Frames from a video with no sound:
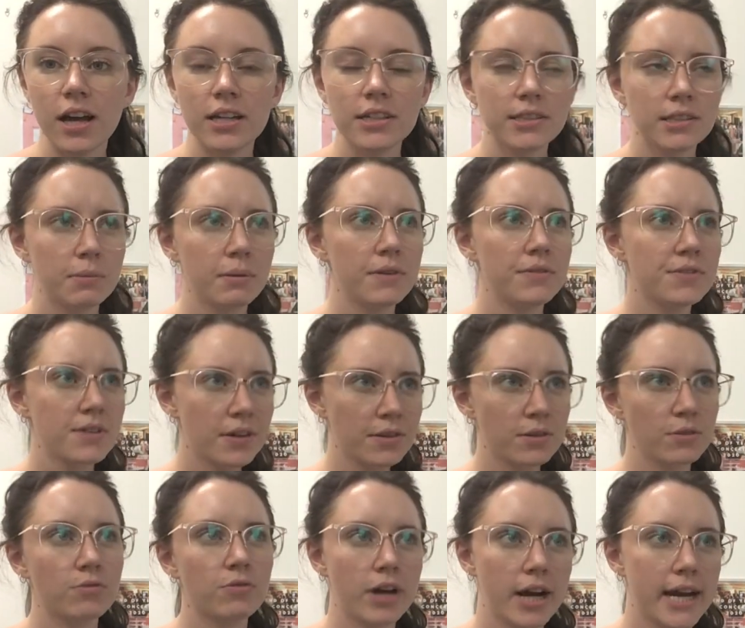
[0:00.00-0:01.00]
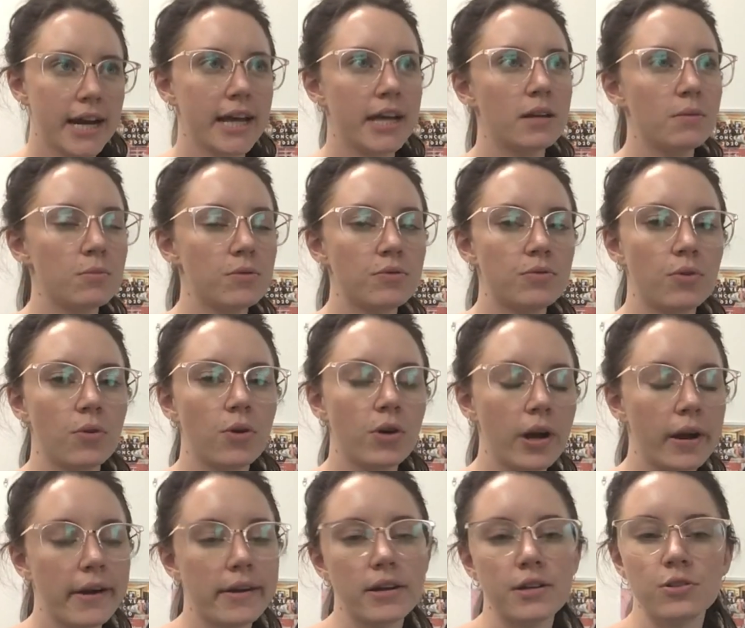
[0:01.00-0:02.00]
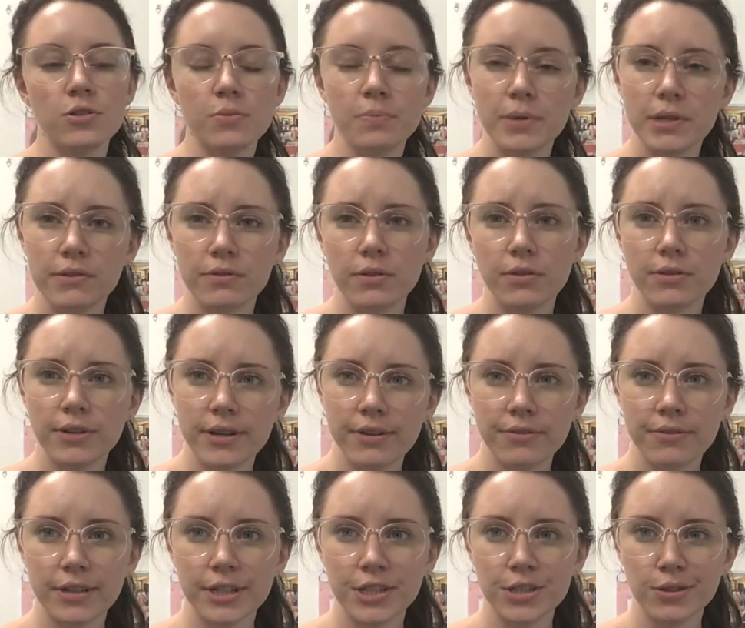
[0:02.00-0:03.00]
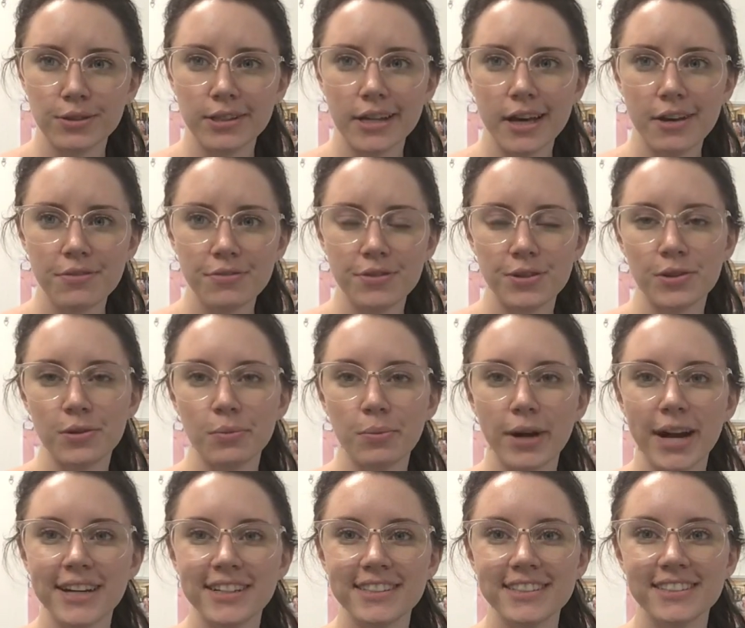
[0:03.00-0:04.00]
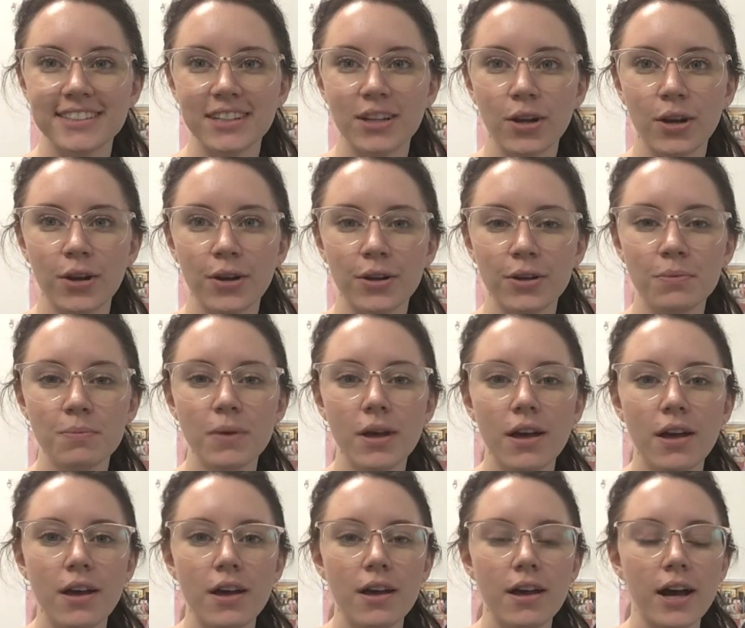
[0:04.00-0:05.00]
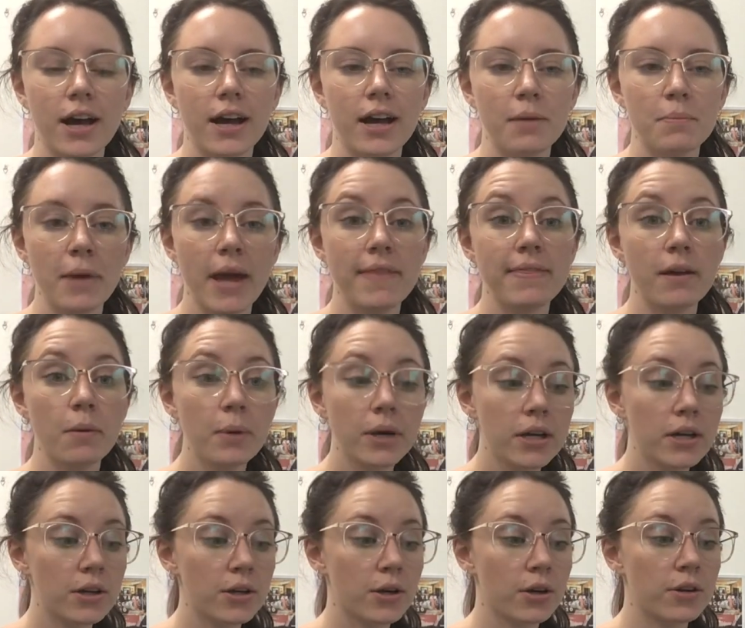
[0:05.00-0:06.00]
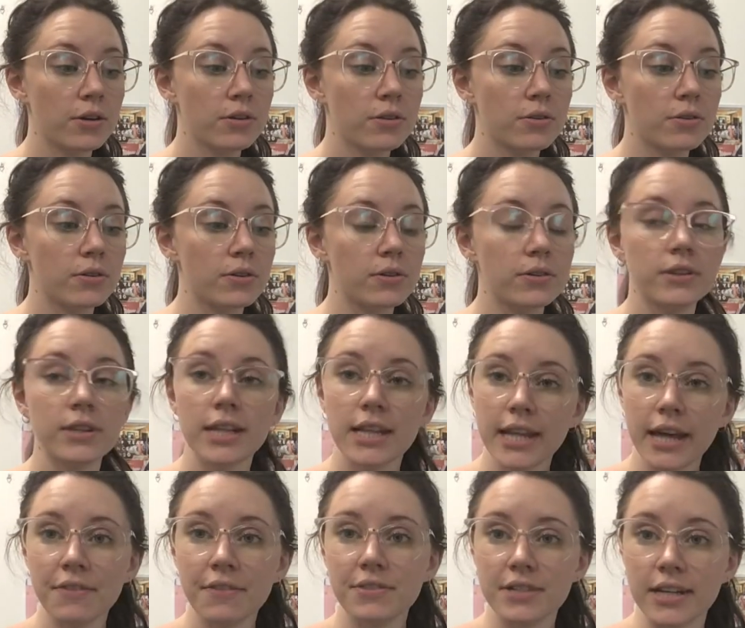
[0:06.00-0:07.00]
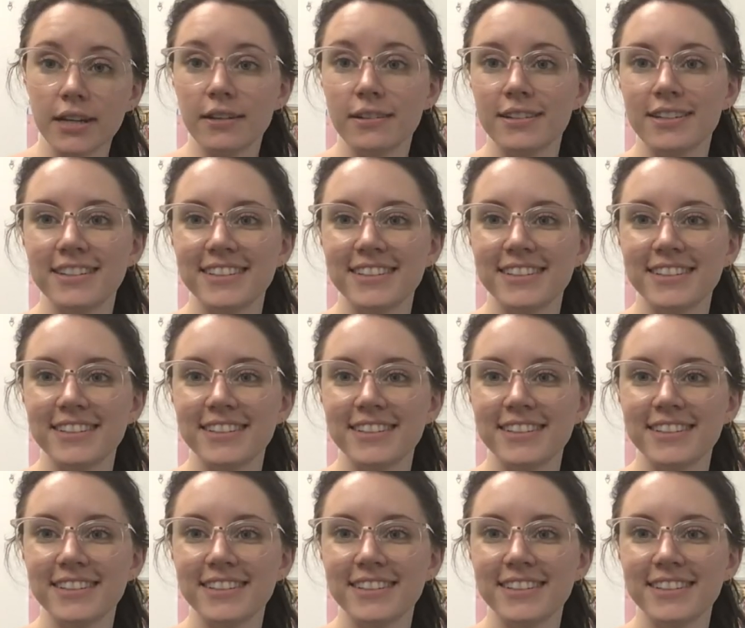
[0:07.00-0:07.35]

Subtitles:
So we've done the right hand before. I'm going to do a bit of a refresh on that for you to practice at home. And then we're going to go through the left hand,